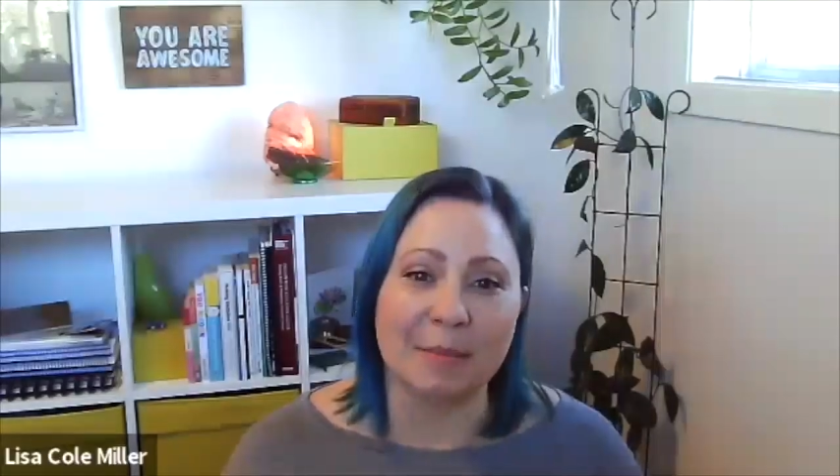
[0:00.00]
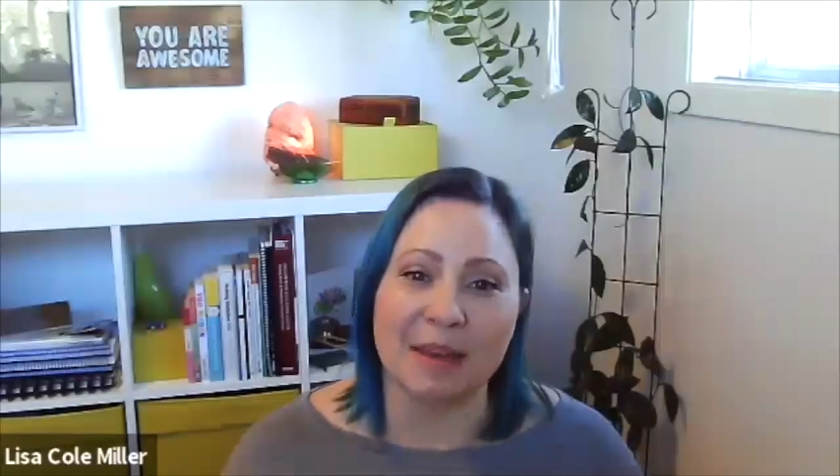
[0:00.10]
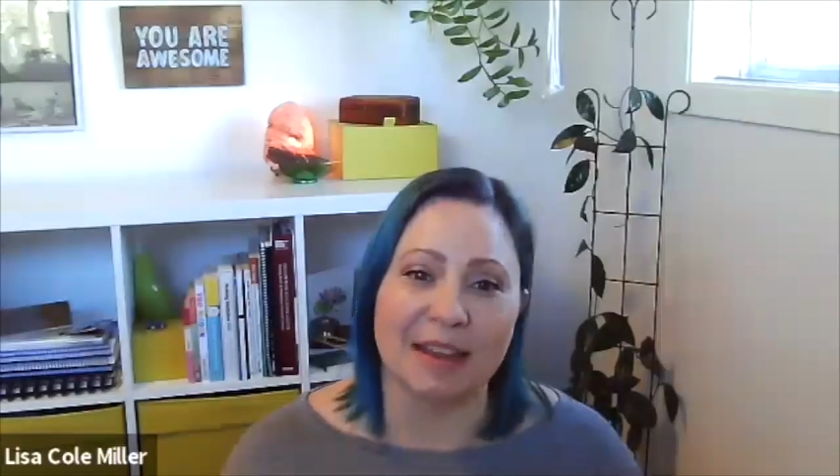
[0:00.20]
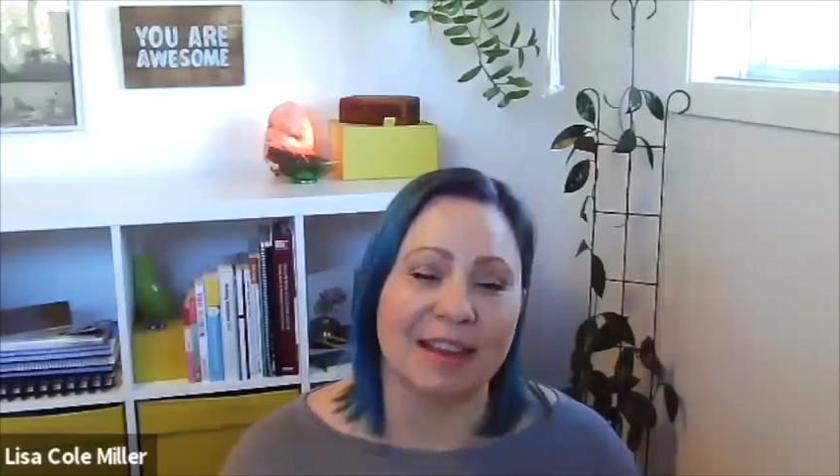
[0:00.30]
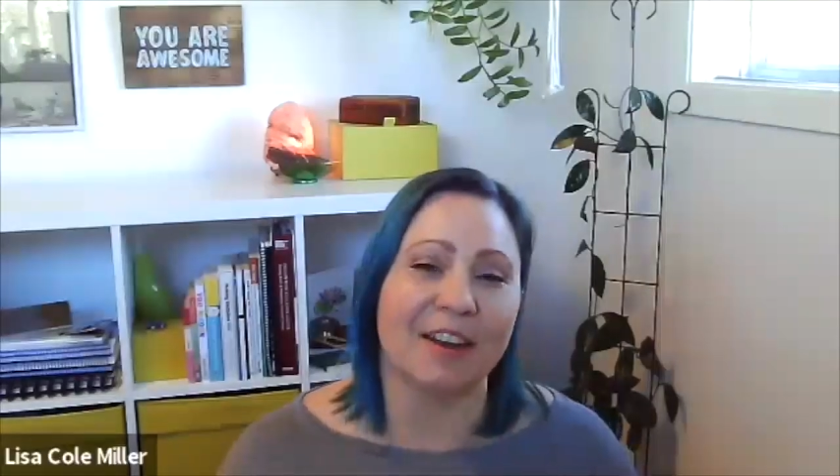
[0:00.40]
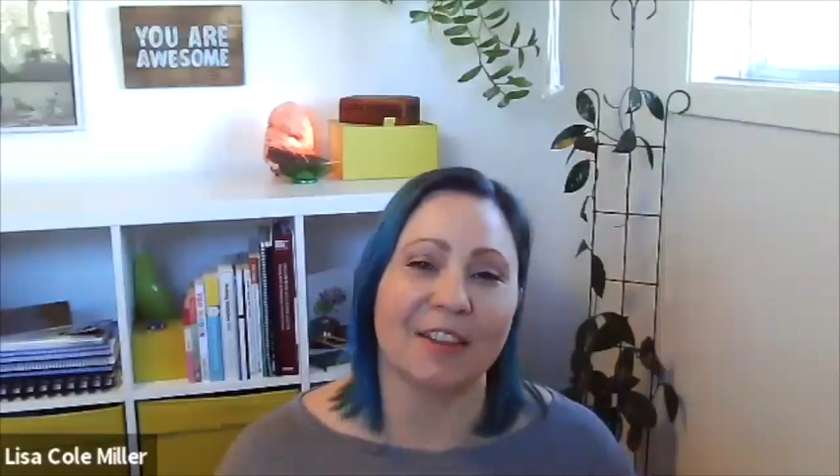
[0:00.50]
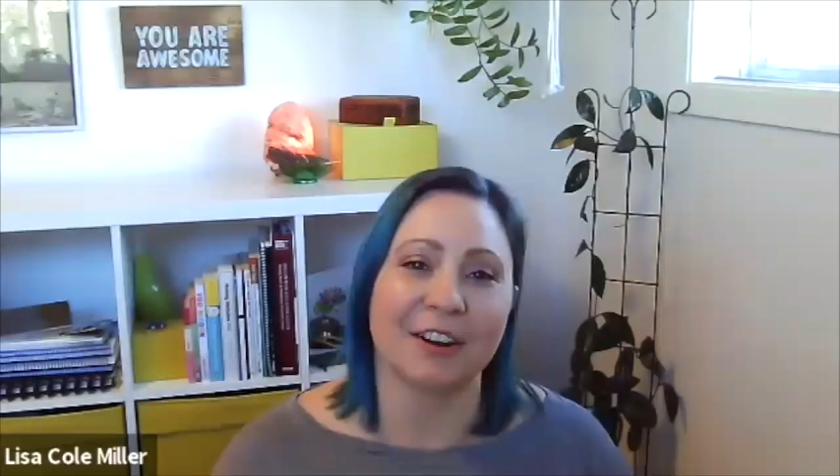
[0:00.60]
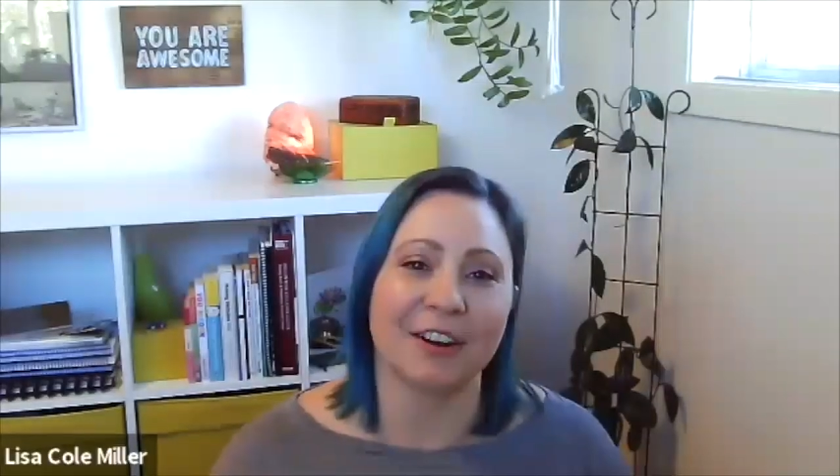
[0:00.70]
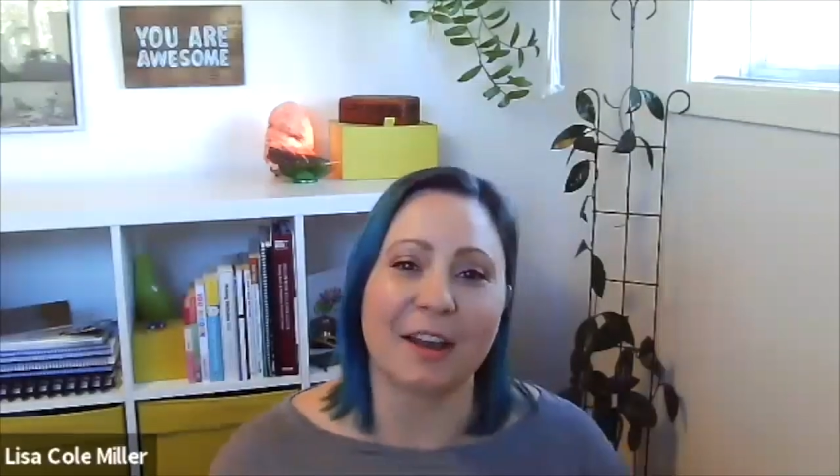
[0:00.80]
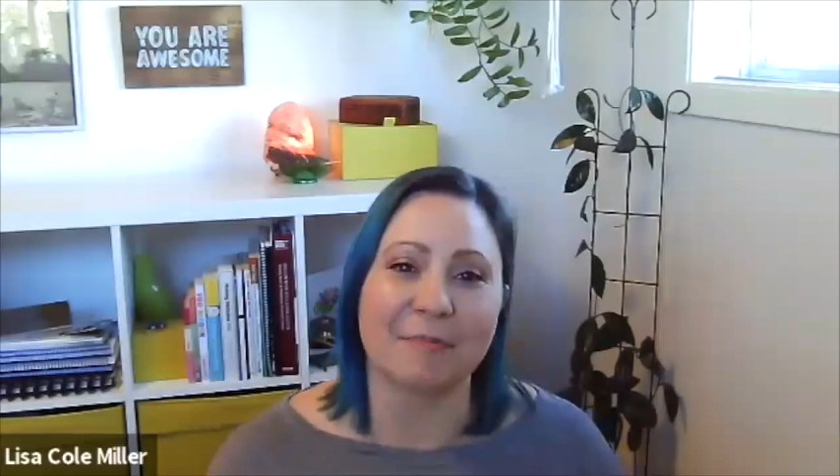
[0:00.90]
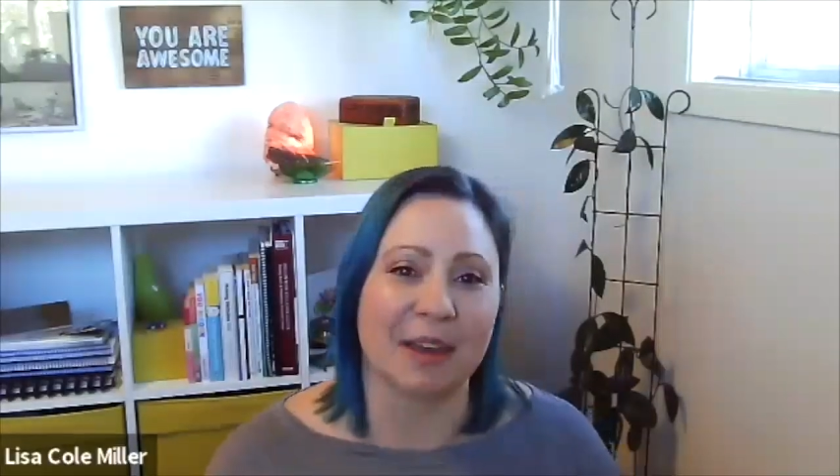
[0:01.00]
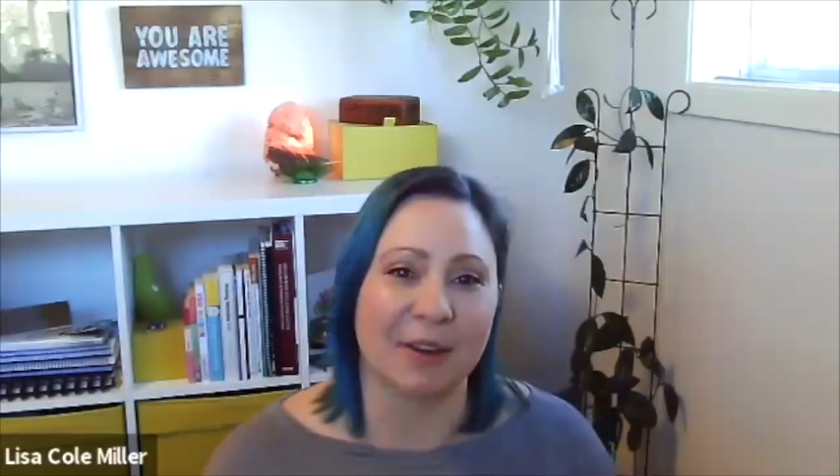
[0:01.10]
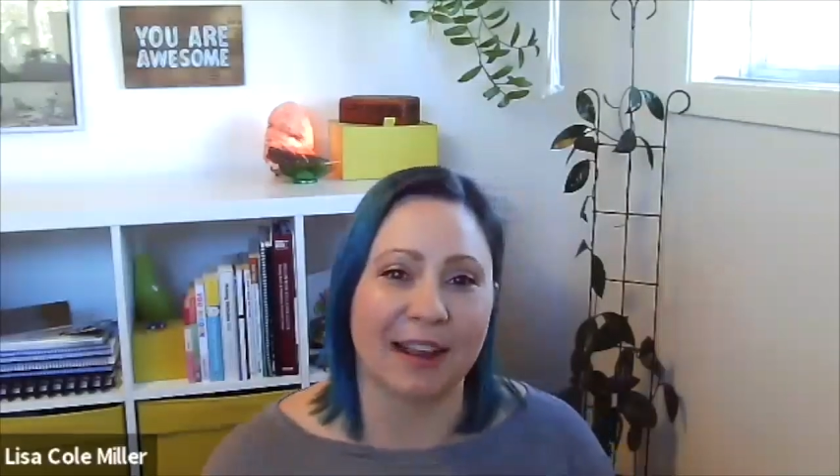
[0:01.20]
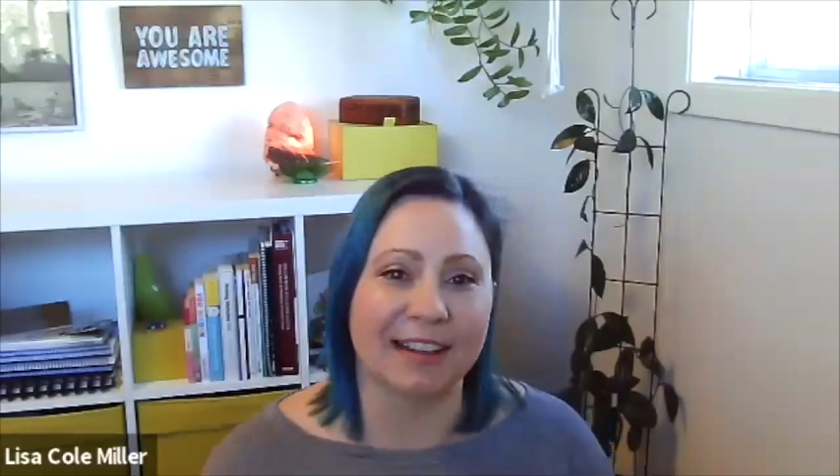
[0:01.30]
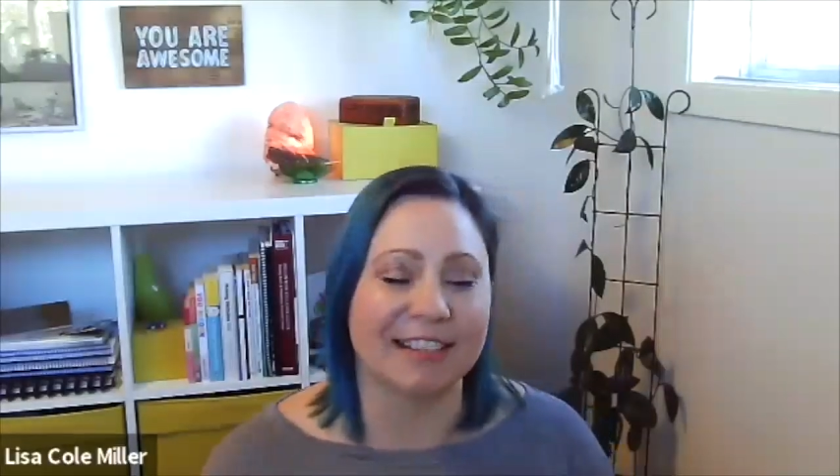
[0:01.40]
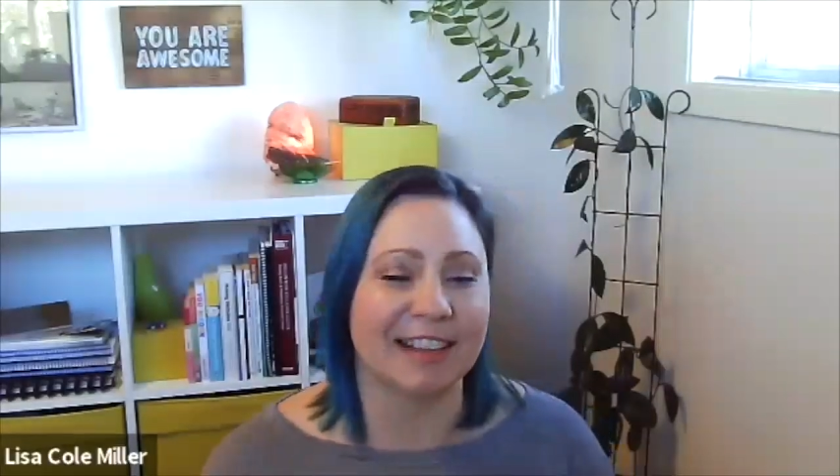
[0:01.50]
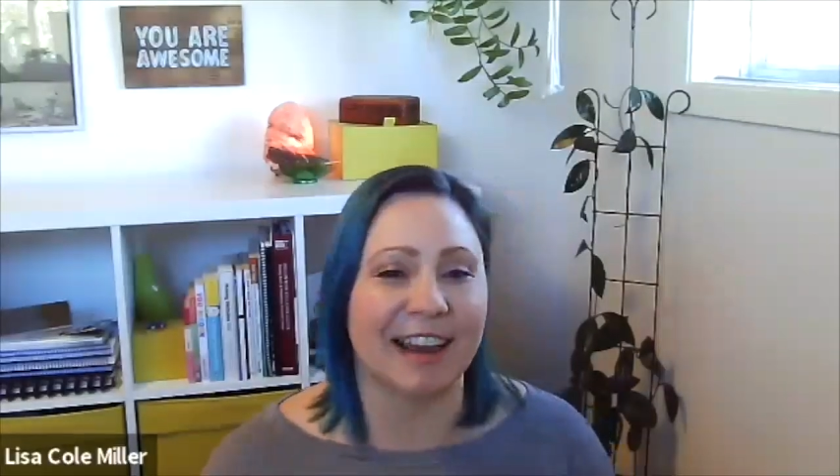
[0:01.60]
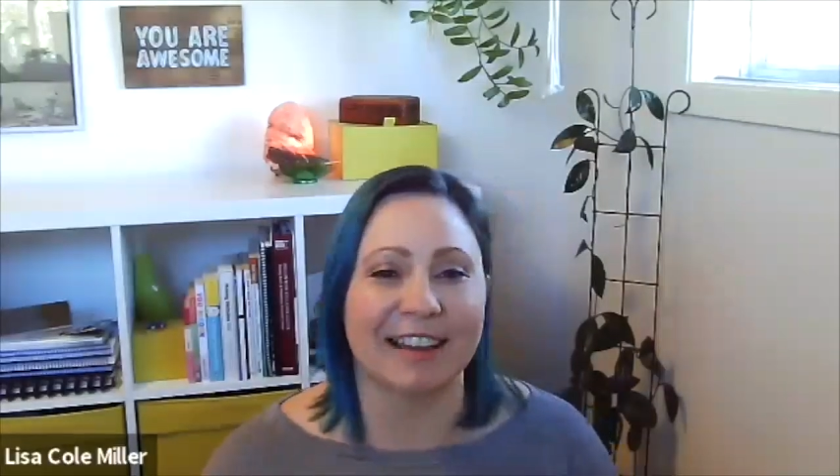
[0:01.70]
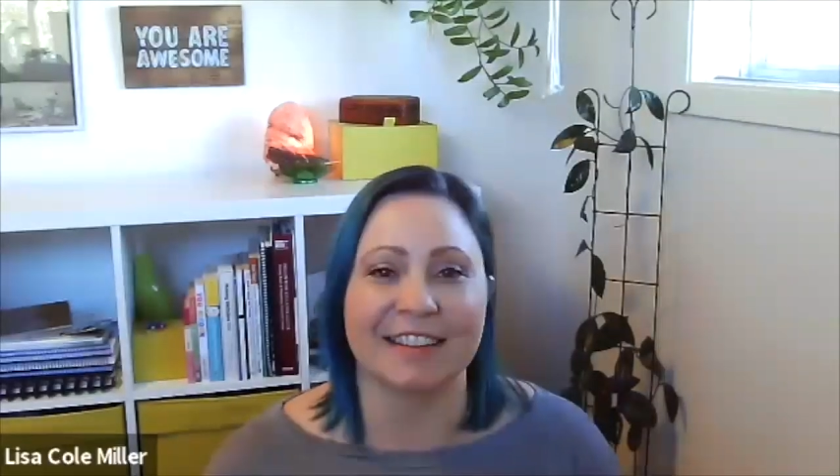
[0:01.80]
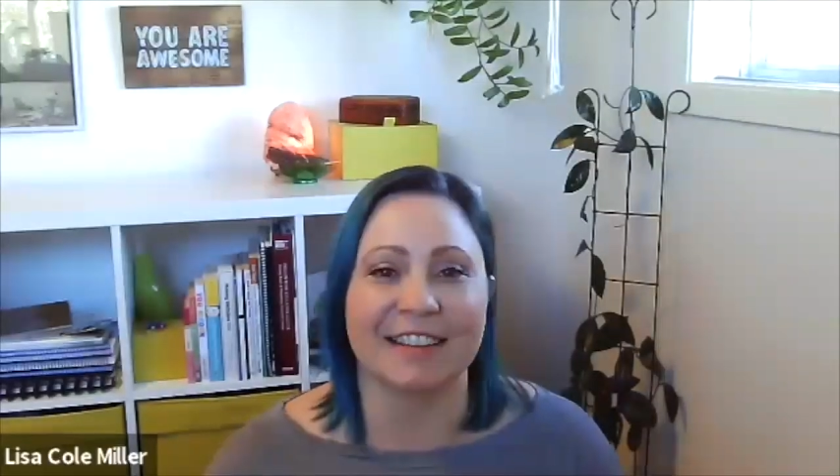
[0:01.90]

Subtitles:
many other iPEC grads that had